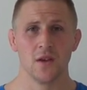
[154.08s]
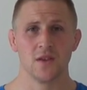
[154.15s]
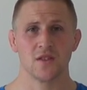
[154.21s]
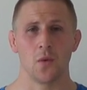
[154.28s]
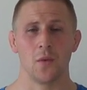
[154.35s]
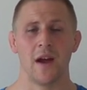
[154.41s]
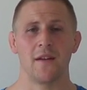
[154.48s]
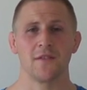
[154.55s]

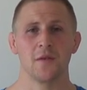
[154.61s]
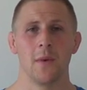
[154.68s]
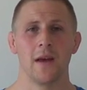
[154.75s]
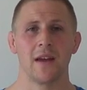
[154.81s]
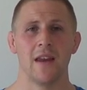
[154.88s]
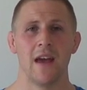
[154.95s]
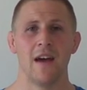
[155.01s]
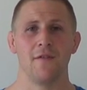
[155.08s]
So we have to
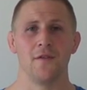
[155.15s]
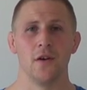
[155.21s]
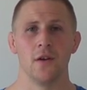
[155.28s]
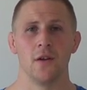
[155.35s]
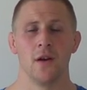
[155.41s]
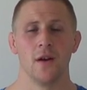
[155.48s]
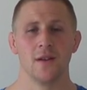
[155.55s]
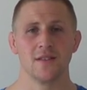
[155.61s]
make an
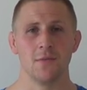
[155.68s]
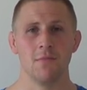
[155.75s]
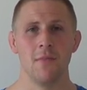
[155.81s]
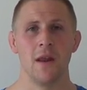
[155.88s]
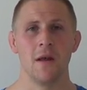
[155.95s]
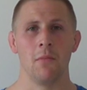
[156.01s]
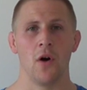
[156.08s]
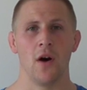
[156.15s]
effort to
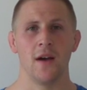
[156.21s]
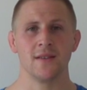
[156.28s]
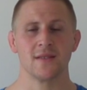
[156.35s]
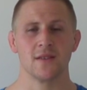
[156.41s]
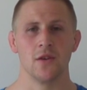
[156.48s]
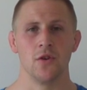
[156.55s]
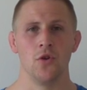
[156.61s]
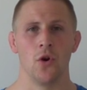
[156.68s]

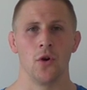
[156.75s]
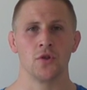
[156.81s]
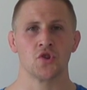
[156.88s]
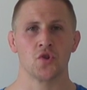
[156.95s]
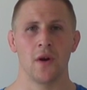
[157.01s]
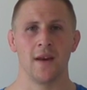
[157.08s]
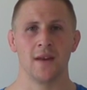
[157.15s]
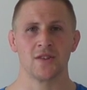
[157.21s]
minimize
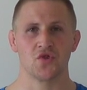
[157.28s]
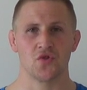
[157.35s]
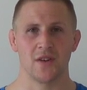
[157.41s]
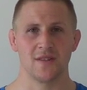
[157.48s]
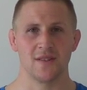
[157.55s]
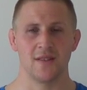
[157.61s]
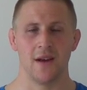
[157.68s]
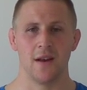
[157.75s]
non-training
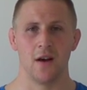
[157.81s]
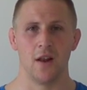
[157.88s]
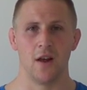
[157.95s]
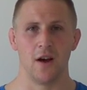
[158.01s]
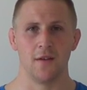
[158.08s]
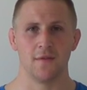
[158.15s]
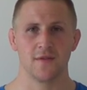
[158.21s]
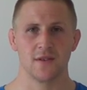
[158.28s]
stresses in our
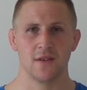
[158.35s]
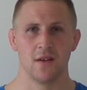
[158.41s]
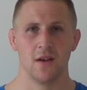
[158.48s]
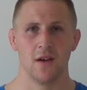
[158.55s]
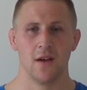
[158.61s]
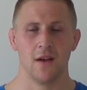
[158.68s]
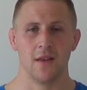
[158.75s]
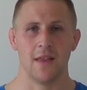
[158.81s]
lives.
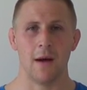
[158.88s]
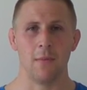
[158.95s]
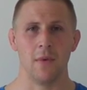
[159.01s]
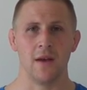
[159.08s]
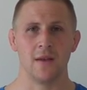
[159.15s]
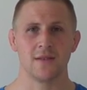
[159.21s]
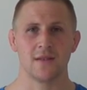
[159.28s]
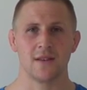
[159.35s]
That
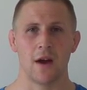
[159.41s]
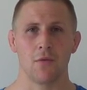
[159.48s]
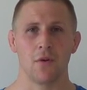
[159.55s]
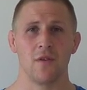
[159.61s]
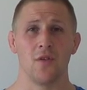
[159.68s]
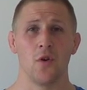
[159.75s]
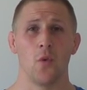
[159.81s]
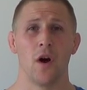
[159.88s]
means get
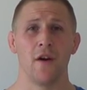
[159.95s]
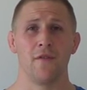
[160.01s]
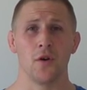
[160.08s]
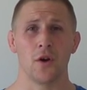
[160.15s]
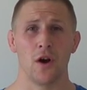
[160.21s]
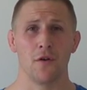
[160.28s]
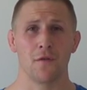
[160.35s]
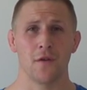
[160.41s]
rid of your wife
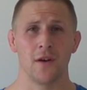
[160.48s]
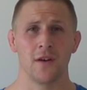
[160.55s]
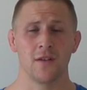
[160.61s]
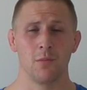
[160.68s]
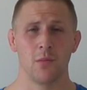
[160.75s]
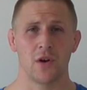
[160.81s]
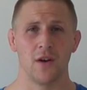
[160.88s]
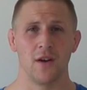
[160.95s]
or
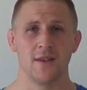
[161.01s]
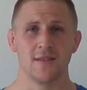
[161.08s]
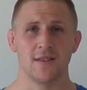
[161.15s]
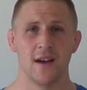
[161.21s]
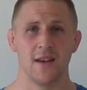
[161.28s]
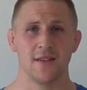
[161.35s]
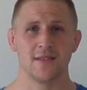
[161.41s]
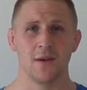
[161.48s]
girlfriend,
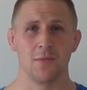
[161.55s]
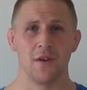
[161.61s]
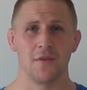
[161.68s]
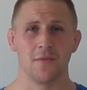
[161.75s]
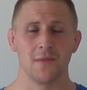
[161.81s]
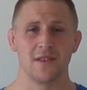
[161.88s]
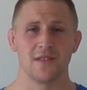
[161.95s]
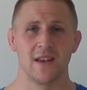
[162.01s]
because as somebody
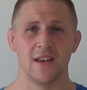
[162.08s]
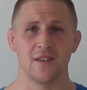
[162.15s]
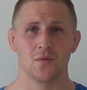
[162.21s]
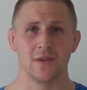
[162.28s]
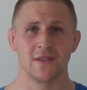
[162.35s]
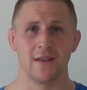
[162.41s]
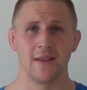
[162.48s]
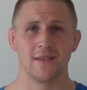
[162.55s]
from the
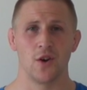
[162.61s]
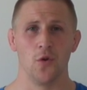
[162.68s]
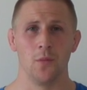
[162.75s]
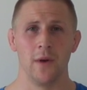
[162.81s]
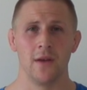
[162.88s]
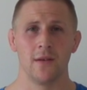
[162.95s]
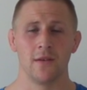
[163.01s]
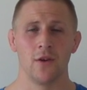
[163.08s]
States recently
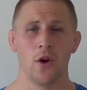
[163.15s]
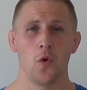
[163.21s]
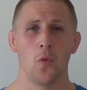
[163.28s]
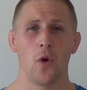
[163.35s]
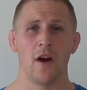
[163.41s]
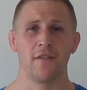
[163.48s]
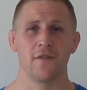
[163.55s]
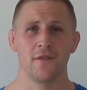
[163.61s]
told me, no
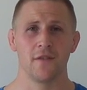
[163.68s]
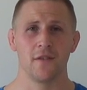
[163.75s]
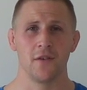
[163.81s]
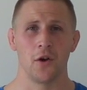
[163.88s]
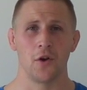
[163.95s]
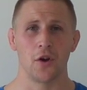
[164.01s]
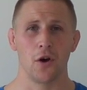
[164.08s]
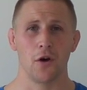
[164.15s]
wife,
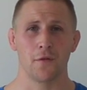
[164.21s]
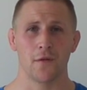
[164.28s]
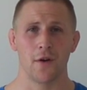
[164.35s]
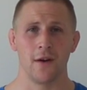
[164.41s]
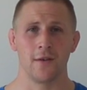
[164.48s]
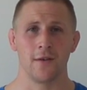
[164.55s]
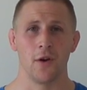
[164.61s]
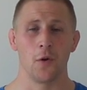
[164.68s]
no
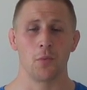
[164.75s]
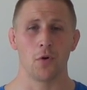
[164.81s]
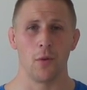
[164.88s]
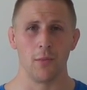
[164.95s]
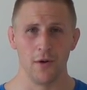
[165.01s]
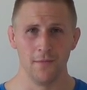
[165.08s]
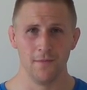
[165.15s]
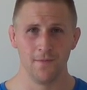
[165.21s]
girlfriend, no
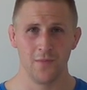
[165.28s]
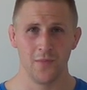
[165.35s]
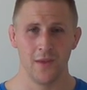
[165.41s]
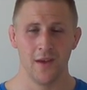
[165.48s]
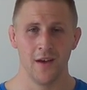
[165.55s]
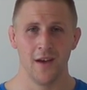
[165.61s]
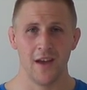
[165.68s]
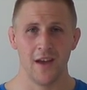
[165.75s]
problem.
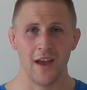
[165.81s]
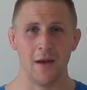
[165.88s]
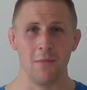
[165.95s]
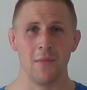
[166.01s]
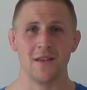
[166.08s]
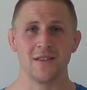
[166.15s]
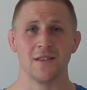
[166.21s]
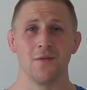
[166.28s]

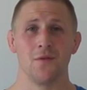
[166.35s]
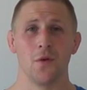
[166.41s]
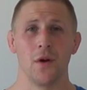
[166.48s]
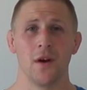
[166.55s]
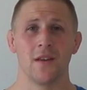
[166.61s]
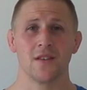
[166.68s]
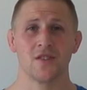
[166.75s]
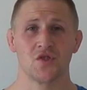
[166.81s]
It means
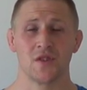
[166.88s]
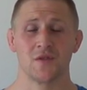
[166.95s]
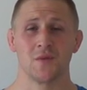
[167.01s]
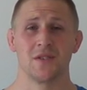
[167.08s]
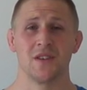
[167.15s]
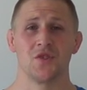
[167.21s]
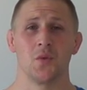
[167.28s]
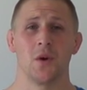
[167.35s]
avoid
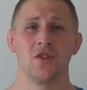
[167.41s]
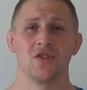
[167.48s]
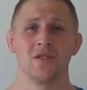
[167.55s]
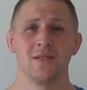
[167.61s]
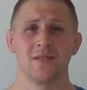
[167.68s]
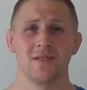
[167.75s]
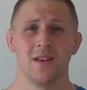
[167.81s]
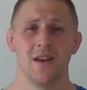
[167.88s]
stressful
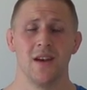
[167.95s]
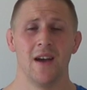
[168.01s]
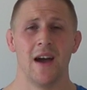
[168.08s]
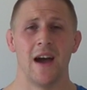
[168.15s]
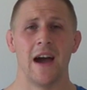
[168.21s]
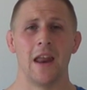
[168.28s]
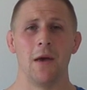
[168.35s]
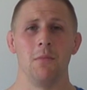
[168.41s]
situations.
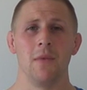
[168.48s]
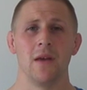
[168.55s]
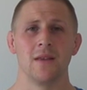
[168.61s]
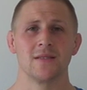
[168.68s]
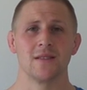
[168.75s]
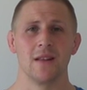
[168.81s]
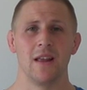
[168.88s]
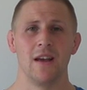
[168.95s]
And it
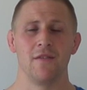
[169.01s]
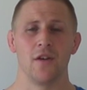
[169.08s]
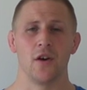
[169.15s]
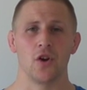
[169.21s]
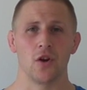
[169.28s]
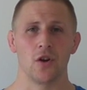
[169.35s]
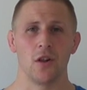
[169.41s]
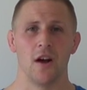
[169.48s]
means live
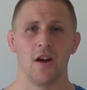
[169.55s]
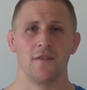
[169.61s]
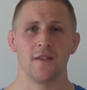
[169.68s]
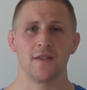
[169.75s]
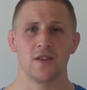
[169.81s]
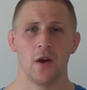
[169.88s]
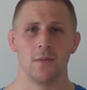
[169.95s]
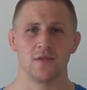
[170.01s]
a good life
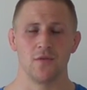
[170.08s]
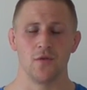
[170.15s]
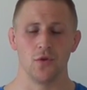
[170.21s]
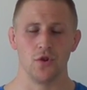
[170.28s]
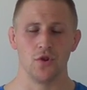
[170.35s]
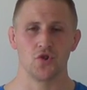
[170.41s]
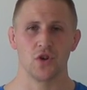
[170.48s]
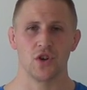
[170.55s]
in terms of
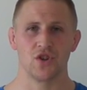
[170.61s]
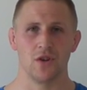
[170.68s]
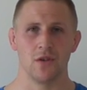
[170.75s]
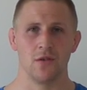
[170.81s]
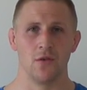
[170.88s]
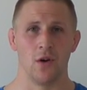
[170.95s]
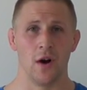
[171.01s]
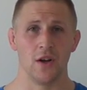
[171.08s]
your
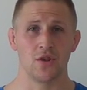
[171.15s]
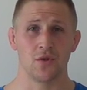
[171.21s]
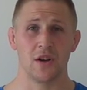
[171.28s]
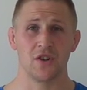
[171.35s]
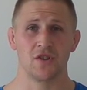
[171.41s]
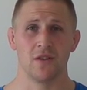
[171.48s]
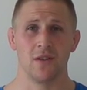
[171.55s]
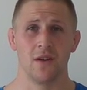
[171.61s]
nutrition, your
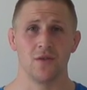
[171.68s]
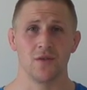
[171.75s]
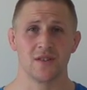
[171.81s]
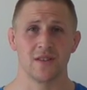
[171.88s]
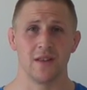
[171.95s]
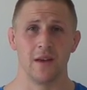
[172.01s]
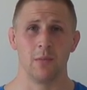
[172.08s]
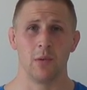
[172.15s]
hydration, your
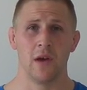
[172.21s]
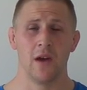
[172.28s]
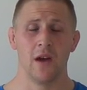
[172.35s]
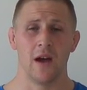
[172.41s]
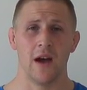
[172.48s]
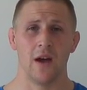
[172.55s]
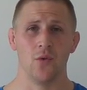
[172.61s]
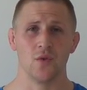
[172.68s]
sleep,
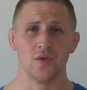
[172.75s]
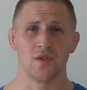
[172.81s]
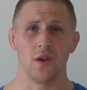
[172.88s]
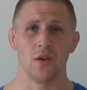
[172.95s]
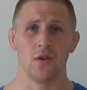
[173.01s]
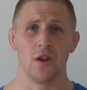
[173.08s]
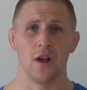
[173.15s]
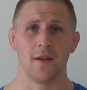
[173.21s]
and
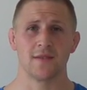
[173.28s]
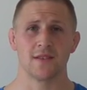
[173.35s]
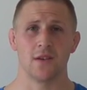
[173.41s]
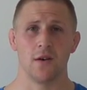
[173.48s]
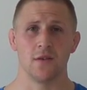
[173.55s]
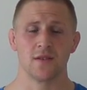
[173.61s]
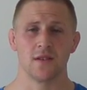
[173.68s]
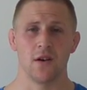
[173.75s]
also your
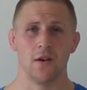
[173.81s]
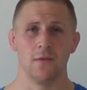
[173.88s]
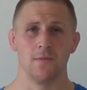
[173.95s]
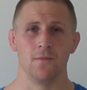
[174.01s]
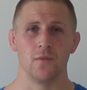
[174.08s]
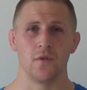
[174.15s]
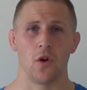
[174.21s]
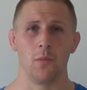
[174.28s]
lifestyle.
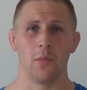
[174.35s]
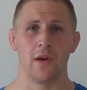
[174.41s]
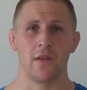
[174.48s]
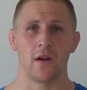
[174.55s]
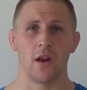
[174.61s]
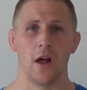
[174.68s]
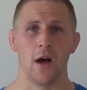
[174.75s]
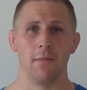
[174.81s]
So don't be at
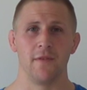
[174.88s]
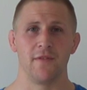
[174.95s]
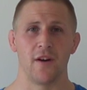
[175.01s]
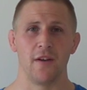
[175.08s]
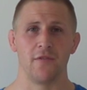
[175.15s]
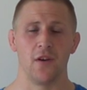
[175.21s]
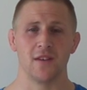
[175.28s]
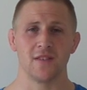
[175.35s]
the club
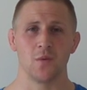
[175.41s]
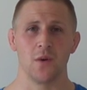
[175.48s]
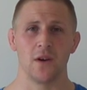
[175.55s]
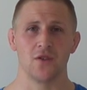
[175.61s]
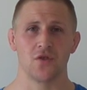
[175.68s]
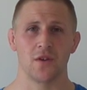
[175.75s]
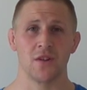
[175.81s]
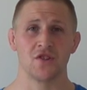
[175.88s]
5 nights a
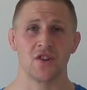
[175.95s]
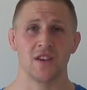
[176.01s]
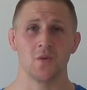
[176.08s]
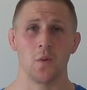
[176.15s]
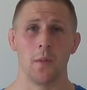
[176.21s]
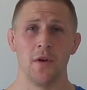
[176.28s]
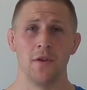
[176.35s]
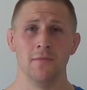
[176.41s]
week trying to
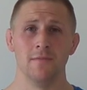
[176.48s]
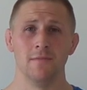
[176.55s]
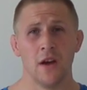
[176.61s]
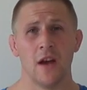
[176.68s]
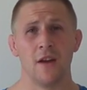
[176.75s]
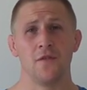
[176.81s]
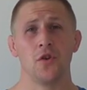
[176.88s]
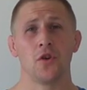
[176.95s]
chase women.
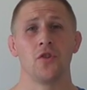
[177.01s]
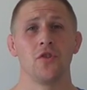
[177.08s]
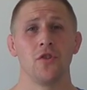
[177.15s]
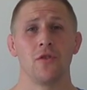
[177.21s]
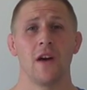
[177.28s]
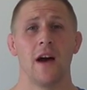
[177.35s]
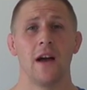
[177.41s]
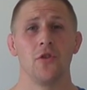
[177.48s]
If you can
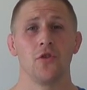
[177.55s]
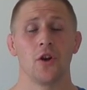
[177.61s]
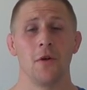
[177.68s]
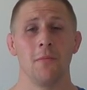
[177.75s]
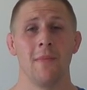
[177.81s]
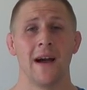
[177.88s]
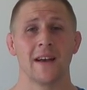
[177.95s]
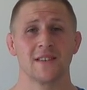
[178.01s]
do that, you're
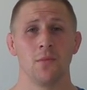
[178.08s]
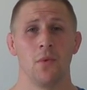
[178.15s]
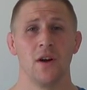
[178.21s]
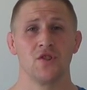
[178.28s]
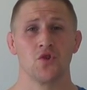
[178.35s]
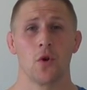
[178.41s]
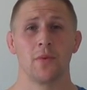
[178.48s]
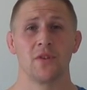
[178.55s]
going to
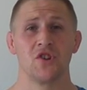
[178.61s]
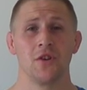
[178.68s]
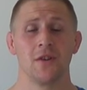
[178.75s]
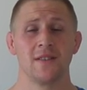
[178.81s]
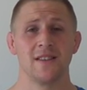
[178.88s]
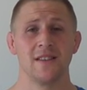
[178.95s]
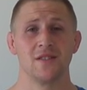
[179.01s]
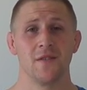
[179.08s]
maximize your
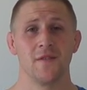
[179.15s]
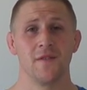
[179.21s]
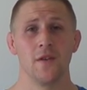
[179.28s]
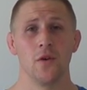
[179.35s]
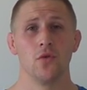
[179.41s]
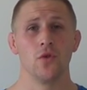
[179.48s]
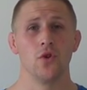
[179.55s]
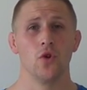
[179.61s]
opportunity to fill